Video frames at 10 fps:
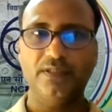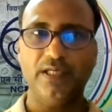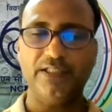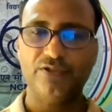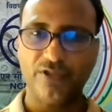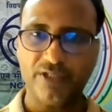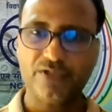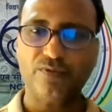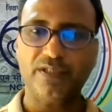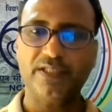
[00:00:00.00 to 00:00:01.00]
I
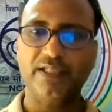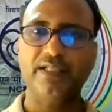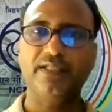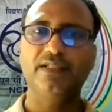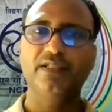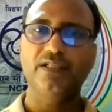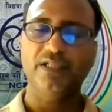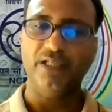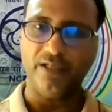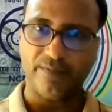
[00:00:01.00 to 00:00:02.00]
suggest once again,
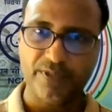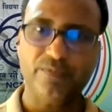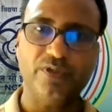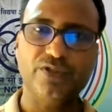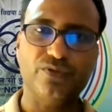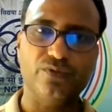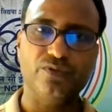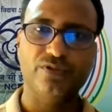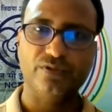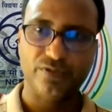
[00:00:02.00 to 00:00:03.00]
everybody
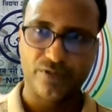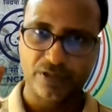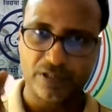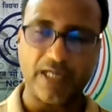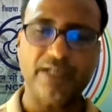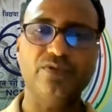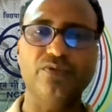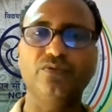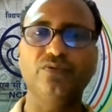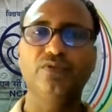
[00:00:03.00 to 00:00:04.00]
should try
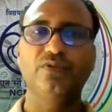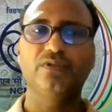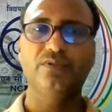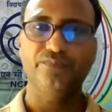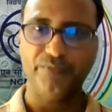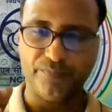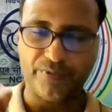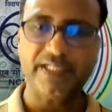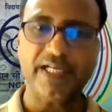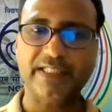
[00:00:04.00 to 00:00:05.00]
to be
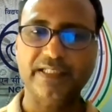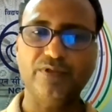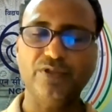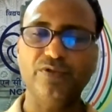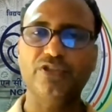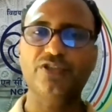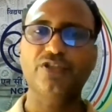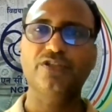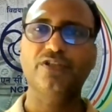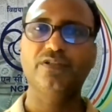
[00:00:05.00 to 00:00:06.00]
very active during the
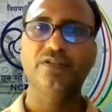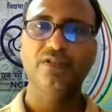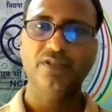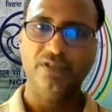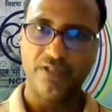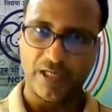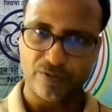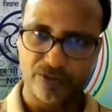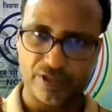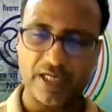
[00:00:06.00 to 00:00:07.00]
session, try
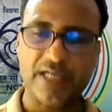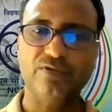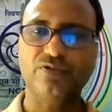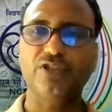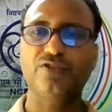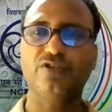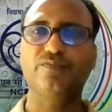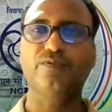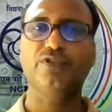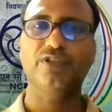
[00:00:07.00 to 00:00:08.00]
to interact with the
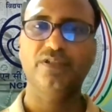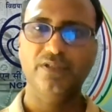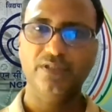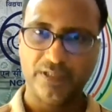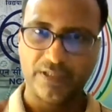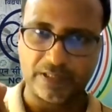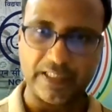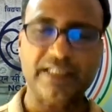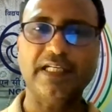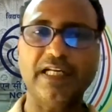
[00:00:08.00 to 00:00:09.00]
resource person,
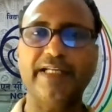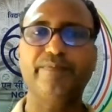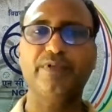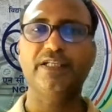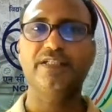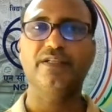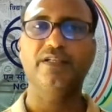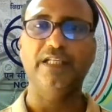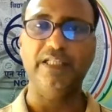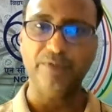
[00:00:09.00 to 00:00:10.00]
get
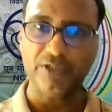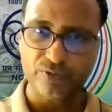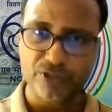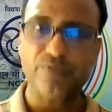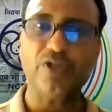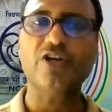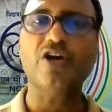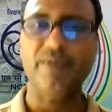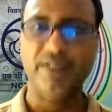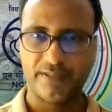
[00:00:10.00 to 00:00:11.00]
clarification, even you give your
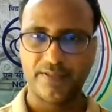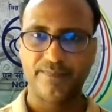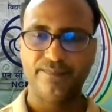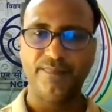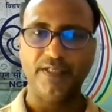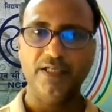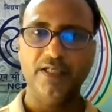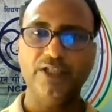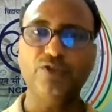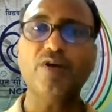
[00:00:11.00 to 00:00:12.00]
comments.
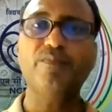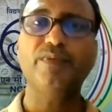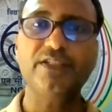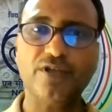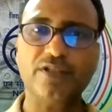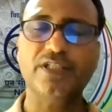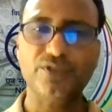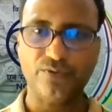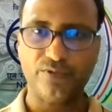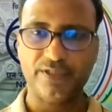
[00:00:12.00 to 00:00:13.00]
You have many success
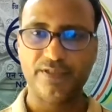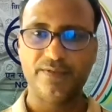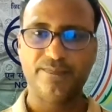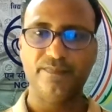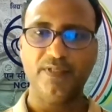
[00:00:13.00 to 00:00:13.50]
stories.